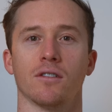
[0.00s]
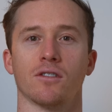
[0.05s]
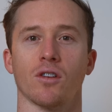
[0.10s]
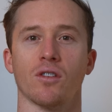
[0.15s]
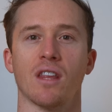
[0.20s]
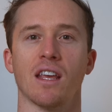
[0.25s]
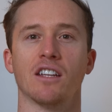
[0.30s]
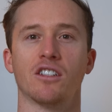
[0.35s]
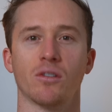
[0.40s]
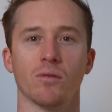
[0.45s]
So
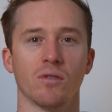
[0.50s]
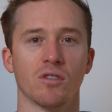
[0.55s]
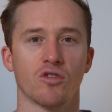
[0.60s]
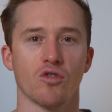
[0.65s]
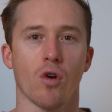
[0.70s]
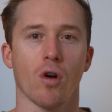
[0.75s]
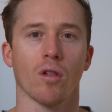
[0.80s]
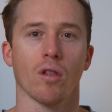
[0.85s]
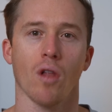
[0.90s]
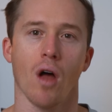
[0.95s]
the issue is
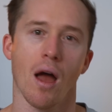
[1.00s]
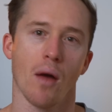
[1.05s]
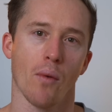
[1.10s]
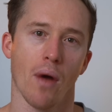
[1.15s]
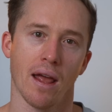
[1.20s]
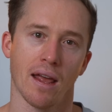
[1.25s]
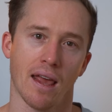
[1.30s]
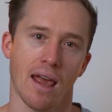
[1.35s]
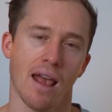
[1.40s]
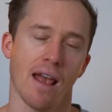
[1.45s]
not
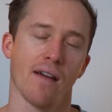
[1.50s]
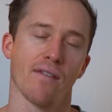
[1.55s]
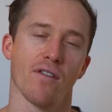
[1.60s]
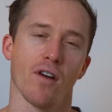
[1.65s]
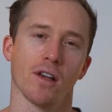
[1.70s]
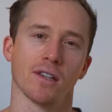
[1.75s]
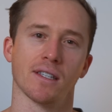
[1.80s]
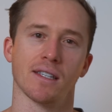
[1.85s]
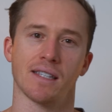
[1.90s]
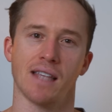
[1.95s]
lightweight gear
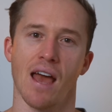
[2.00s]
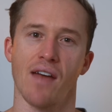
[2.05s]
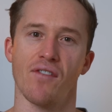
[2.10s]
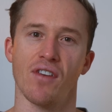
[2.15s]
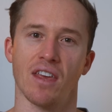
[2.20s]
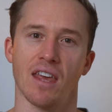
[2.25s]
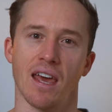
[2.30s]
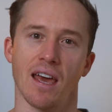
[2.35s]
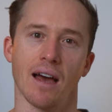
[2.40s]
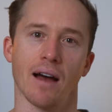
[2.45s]
versus
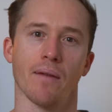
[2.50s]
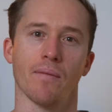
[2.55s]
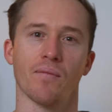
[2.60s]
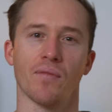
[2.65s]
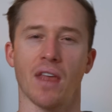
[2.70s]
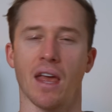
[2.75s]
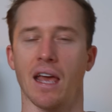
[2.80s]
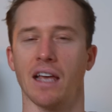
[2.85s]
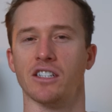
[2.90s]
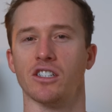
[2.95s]
heavy gear.
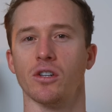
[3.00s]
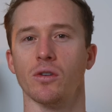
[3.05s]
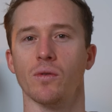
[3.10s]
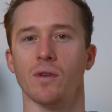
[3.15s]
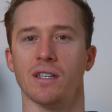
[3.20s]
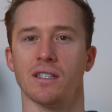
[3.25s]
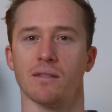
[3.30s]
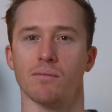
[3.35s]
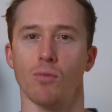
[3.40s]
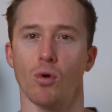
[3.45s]
The issue
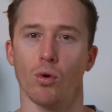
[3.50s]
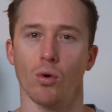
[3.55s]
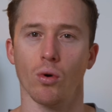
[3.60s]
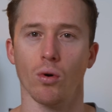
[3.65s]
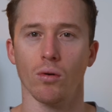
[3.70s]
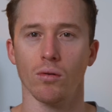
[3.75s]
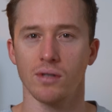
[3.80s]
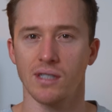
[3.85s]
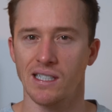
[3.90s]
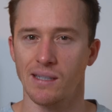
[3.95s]
is
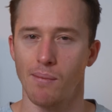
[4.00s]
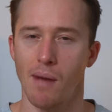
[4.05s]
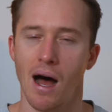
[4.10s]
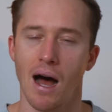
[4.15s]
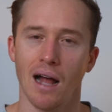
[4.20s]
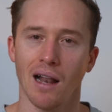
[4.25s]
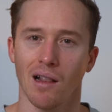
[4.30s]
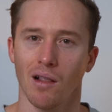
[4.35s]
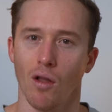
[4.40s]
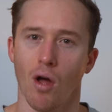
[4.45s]
more
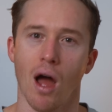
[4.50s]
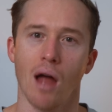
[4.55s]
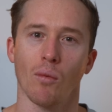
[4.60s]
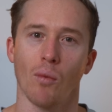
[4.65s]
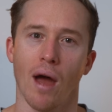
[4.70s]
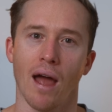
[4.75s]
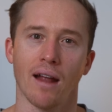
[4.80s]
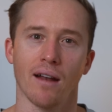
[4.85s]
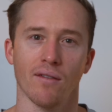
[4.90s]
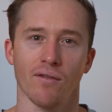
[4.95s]
smart
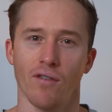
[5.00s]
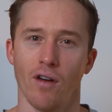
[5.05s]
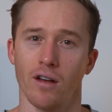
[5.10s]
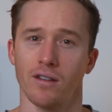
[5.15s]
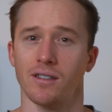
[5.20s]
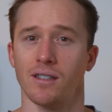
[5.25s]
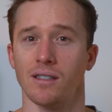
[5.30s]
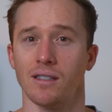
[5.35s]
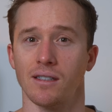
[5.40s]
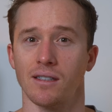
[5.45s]
lightweight
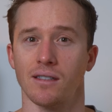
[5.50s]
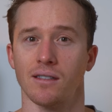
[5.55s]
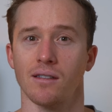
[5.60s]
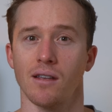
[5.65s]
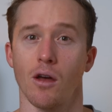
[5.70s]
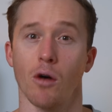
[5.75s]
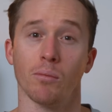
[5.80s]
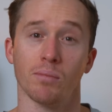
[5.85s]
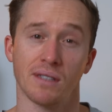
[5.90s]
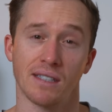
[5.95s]
versus
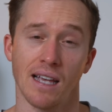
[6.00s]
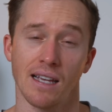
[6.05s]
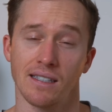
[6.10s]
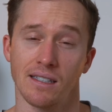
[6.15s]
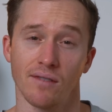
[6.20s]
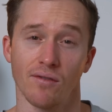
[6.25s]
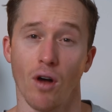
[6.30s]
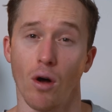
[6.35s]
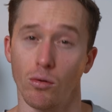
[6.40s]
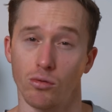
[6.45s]

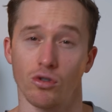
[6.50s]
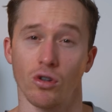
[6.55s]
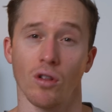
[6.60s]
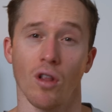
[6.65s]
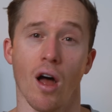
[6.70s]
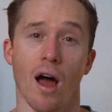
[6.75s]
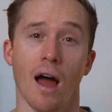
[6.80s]
obsessive ultralight.